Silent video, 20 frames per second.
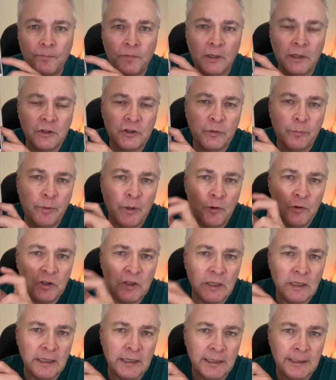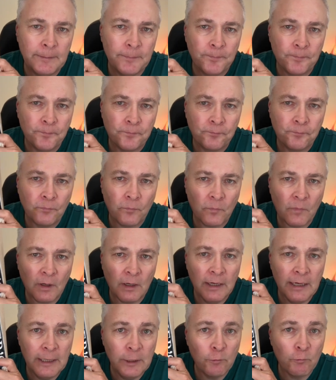And supposedly,
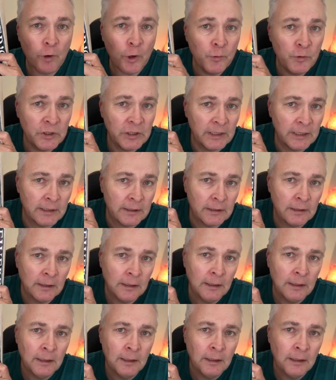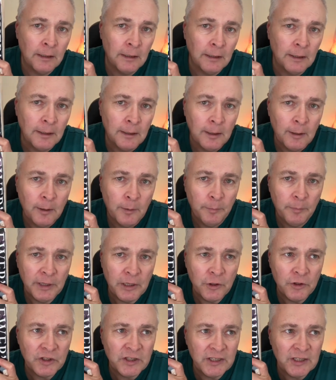he wrote it
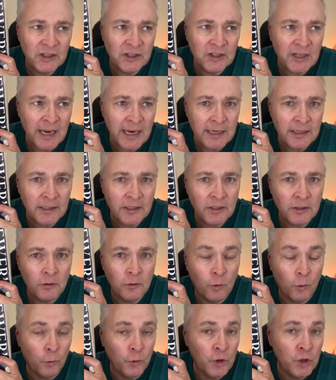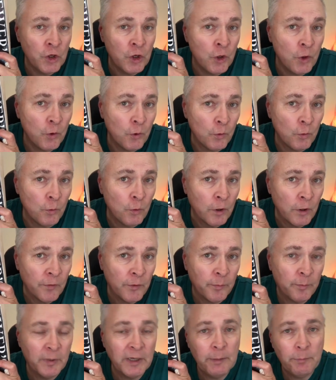because he sensed or knew
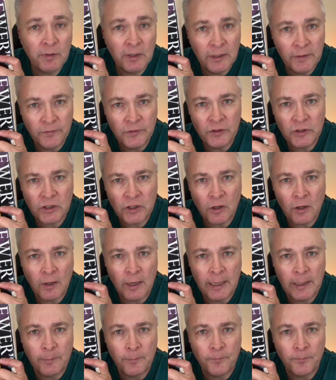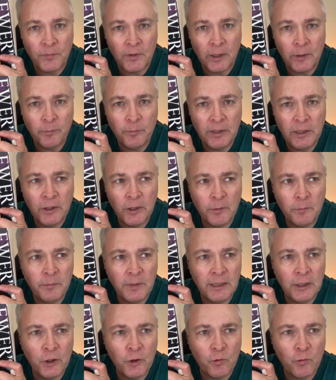that people at the time had become
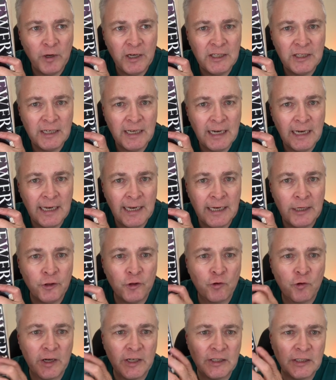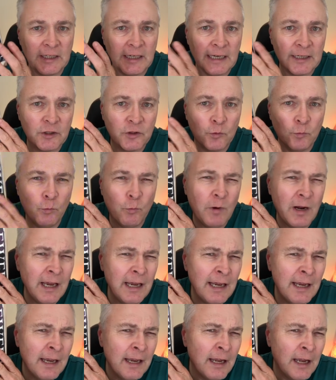increasingly interested as to
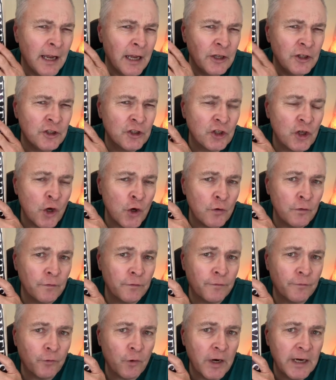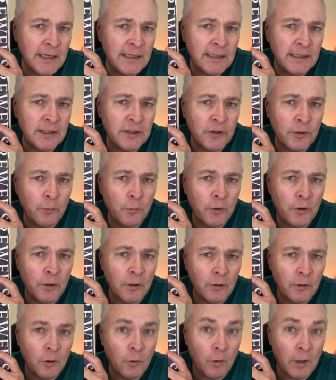where certain phrases that
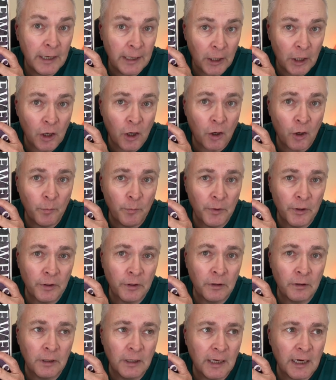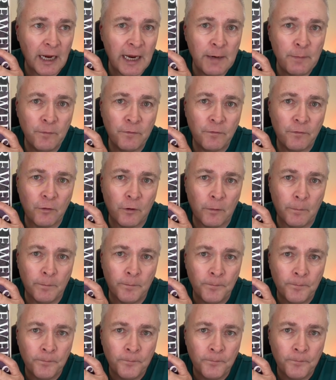were quite common came from.